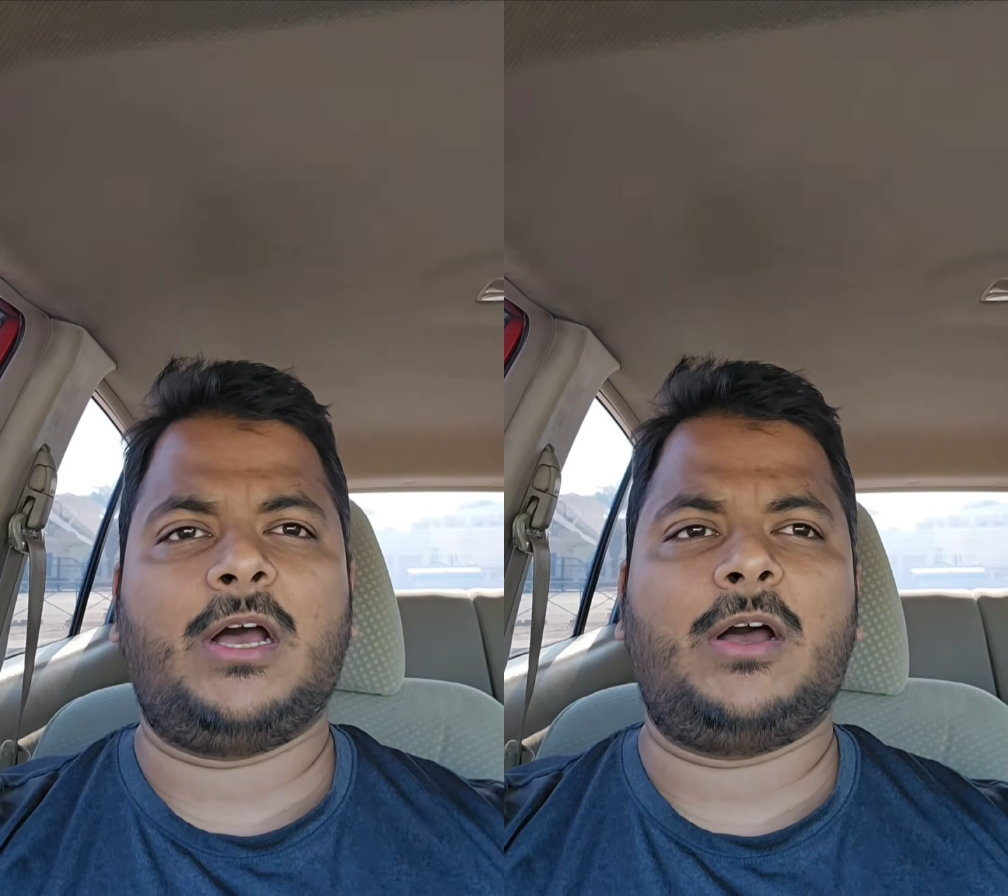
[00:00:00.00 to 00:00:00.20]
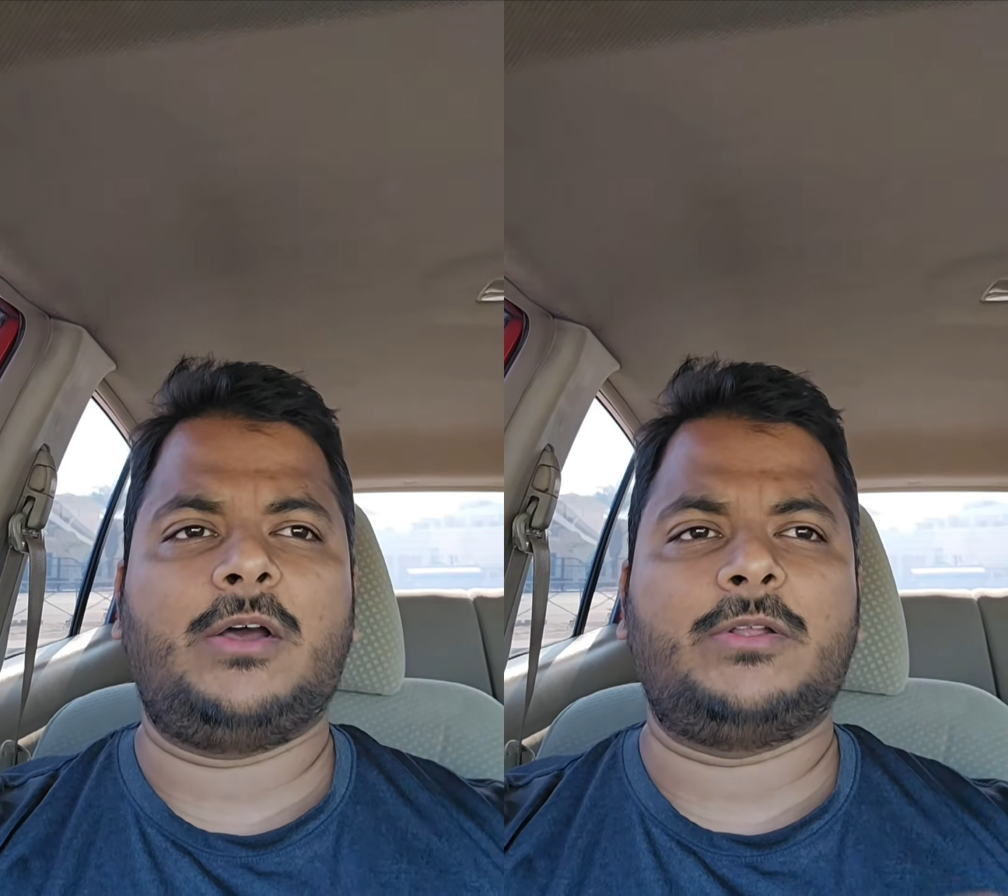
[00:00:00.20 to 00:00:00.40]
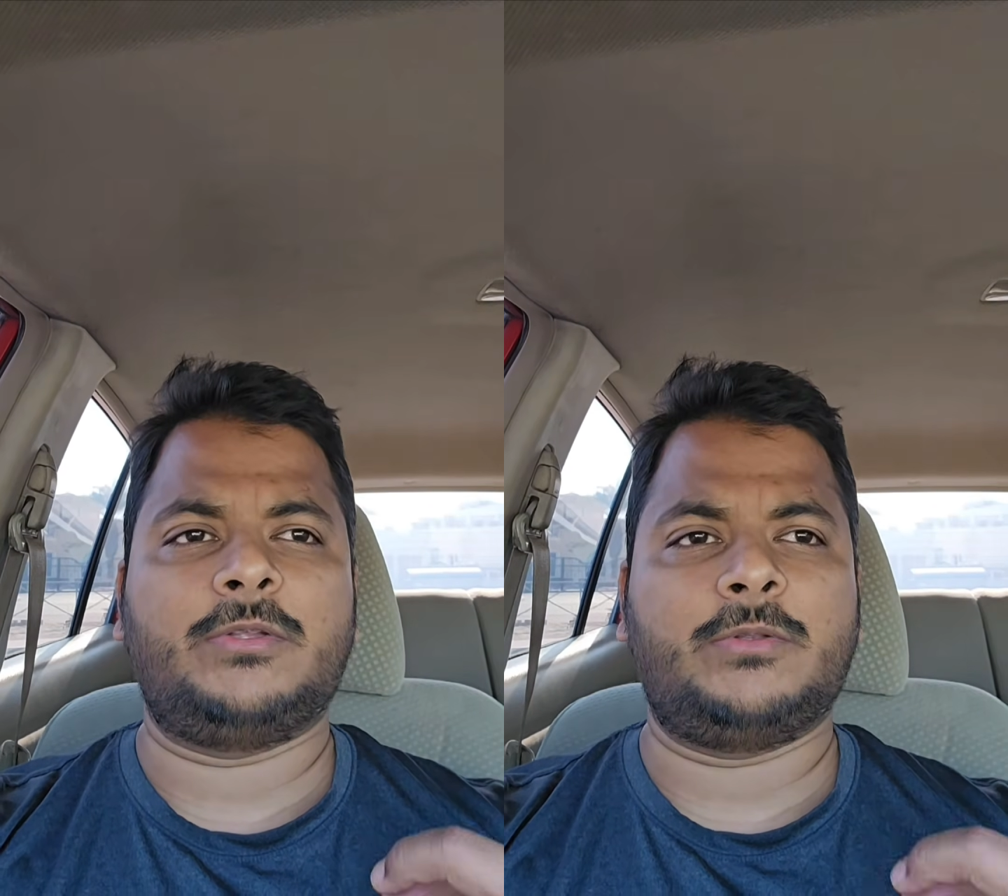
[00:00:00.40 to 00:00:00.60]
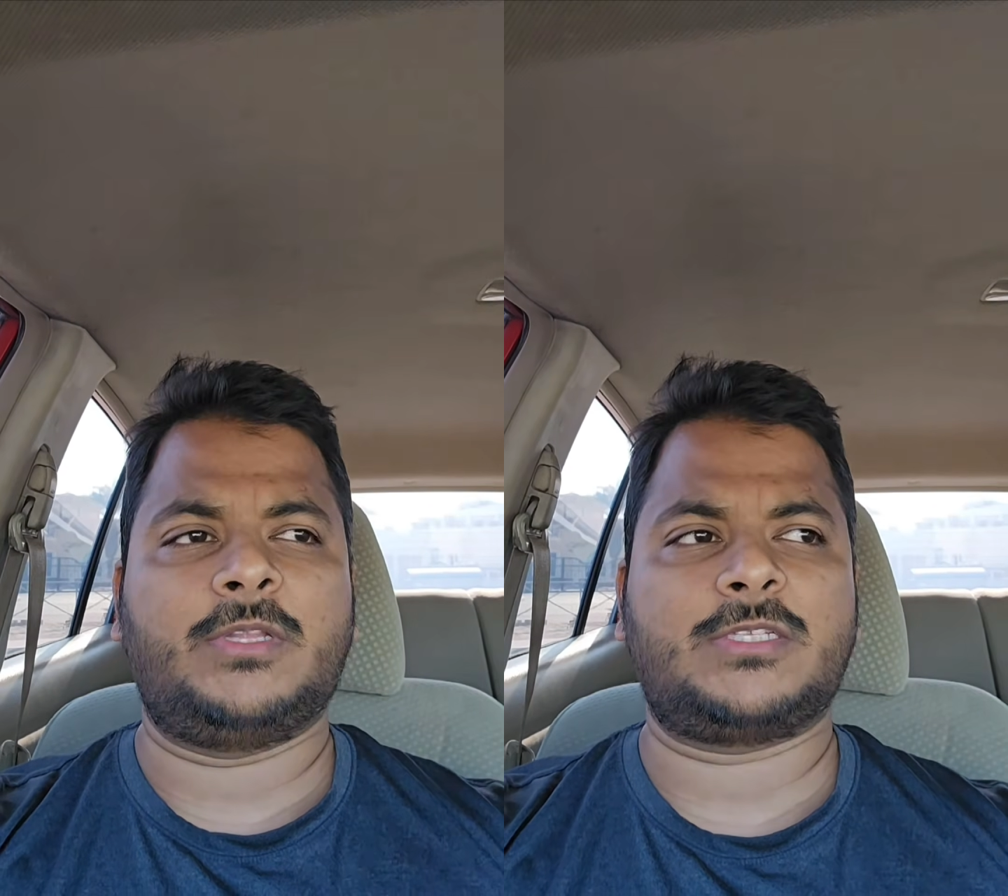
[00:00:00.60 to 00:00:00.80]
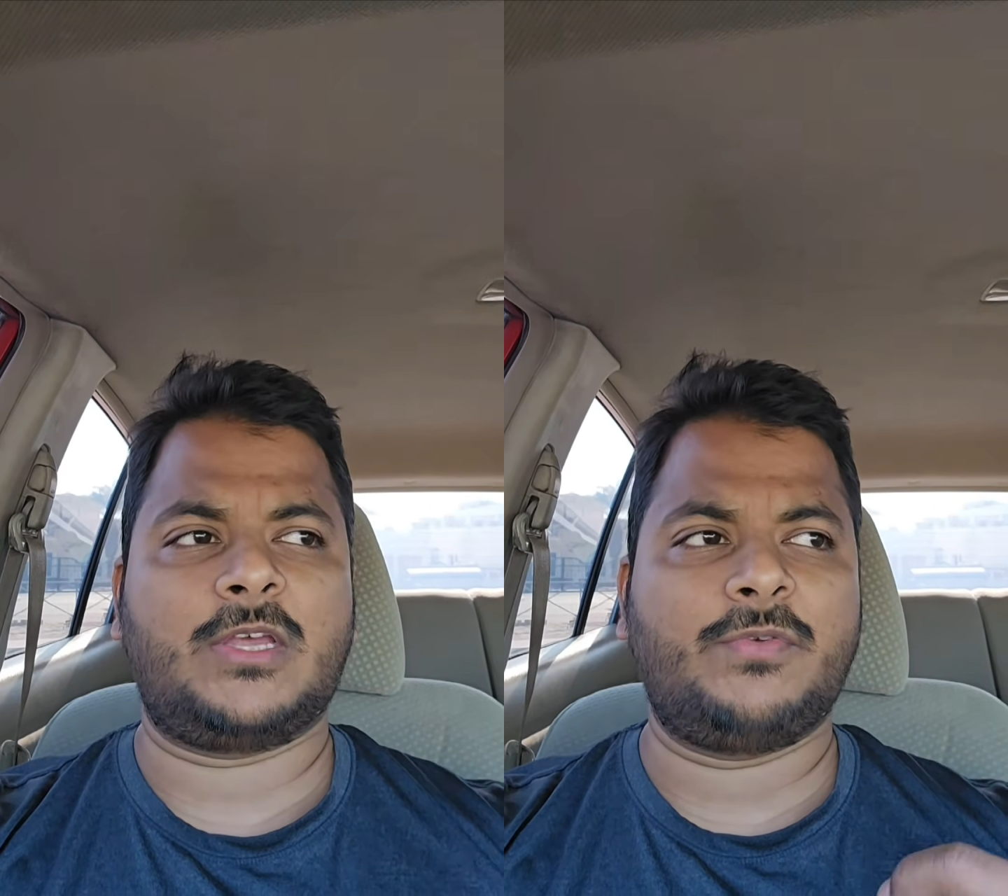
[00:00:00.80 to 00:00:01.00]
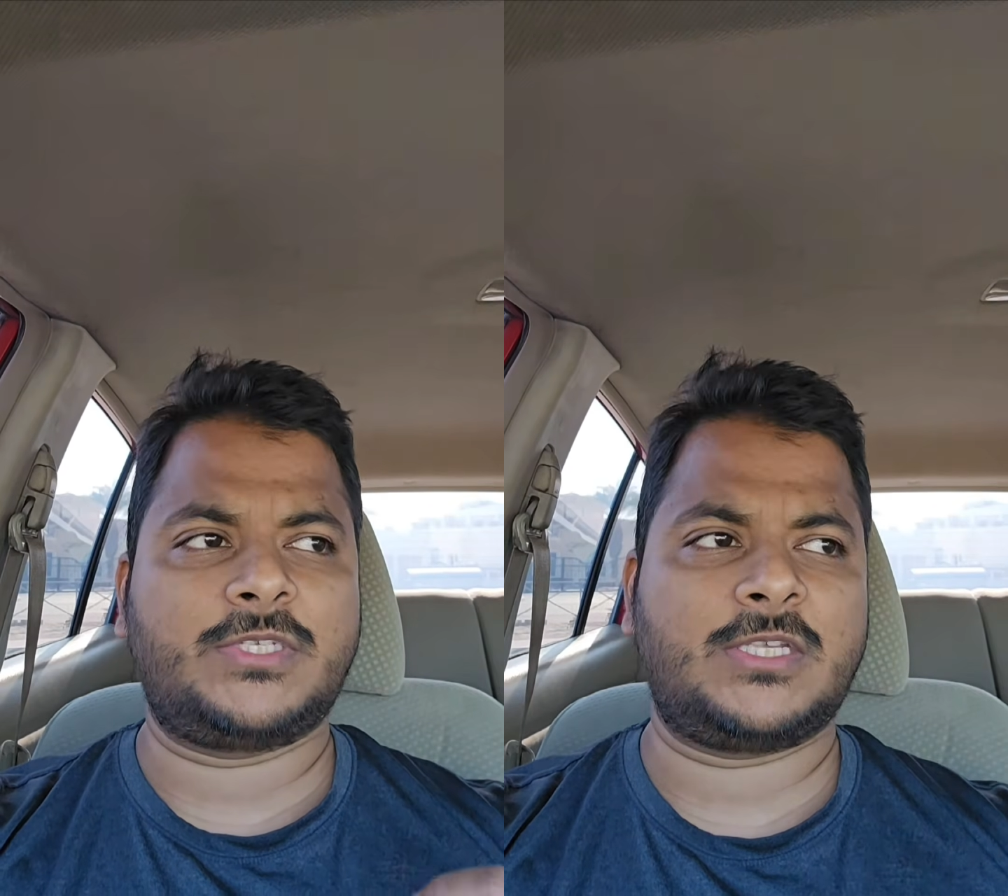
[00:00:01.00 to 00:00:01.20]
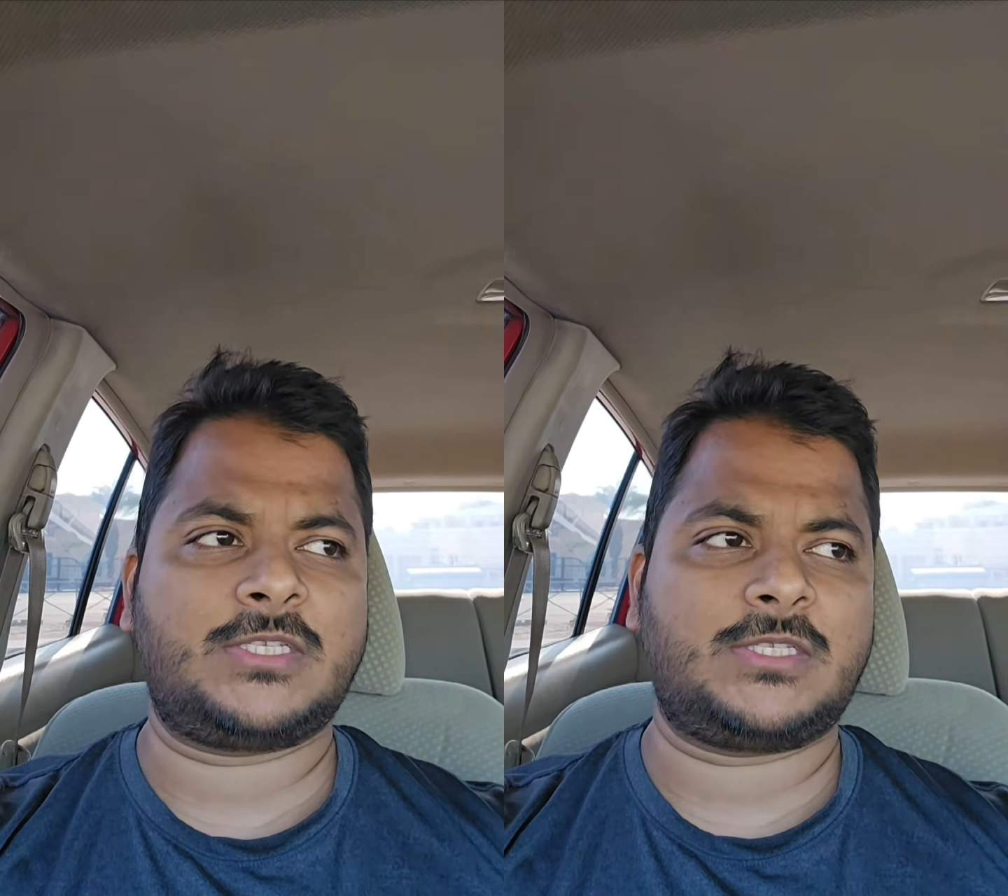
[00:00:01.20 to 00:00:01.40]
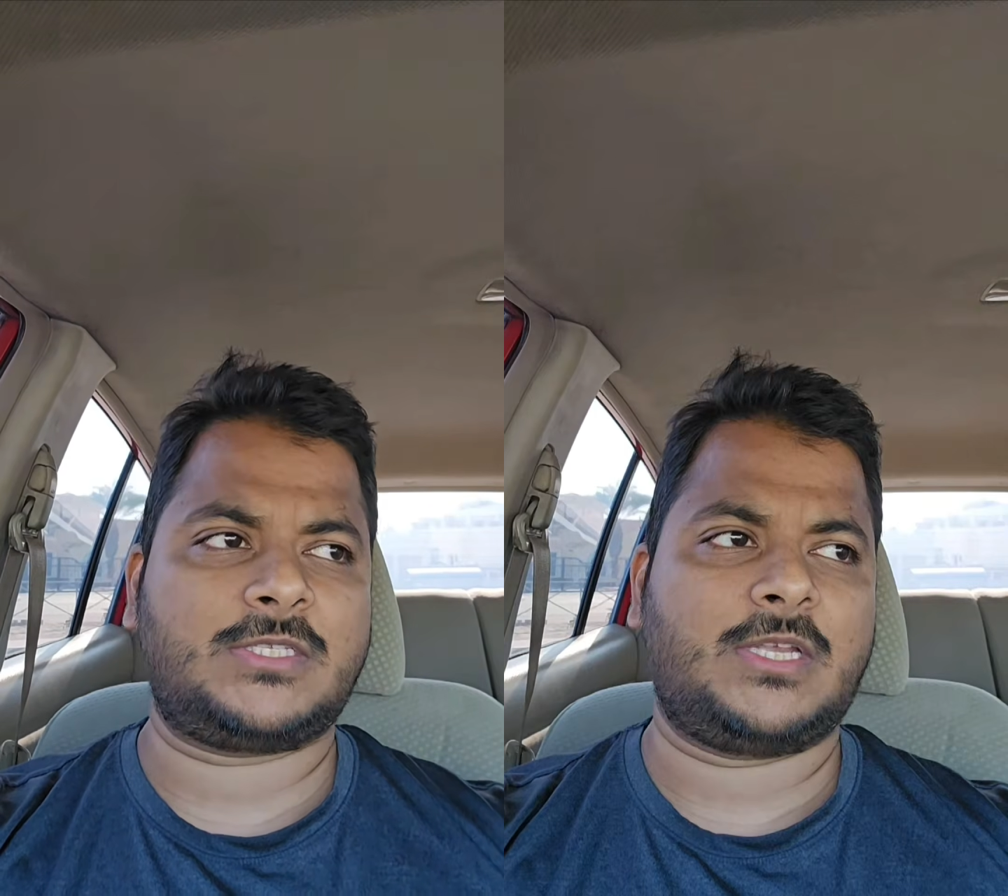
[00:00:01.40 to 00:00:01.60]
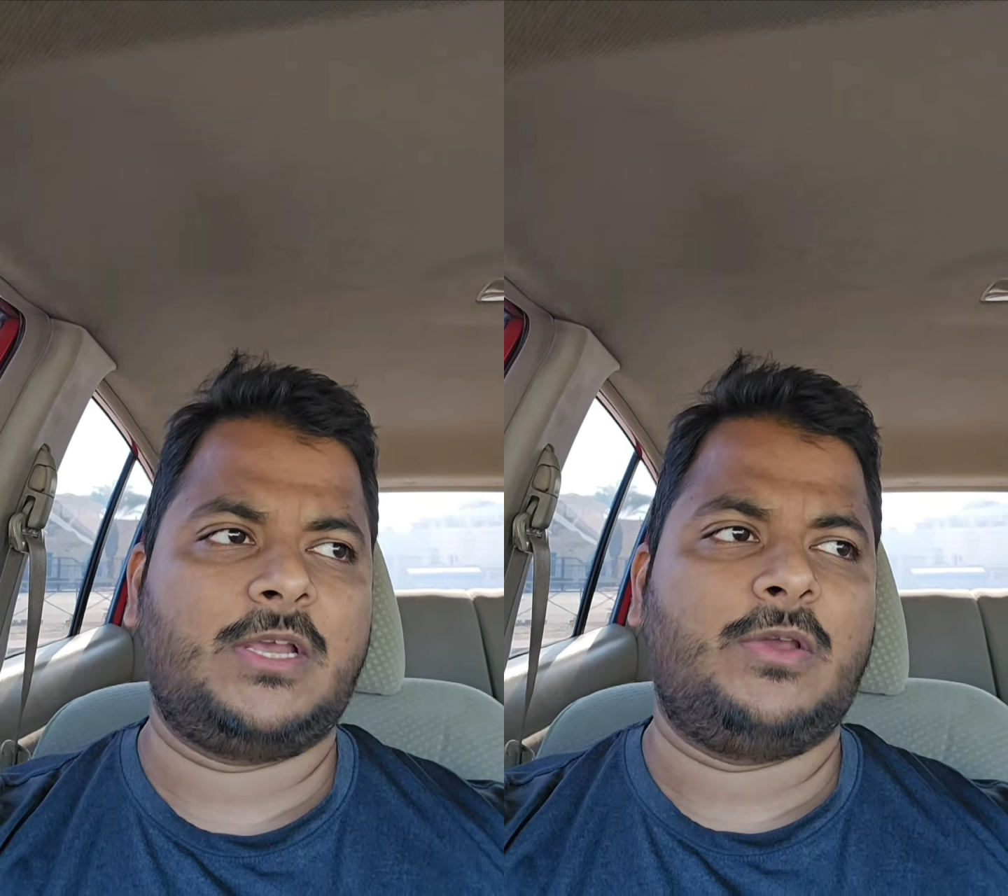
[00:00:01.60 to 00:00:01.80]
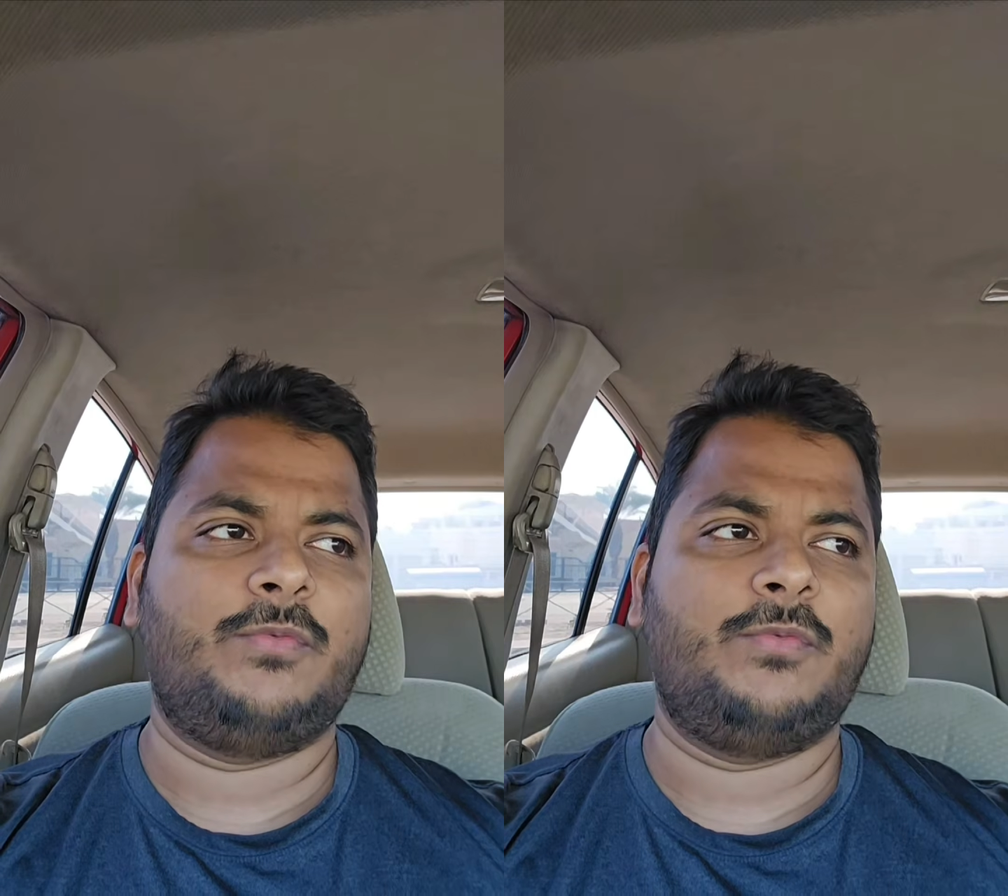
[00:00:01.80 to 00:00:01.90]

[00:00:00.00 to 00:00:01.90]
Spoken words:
the services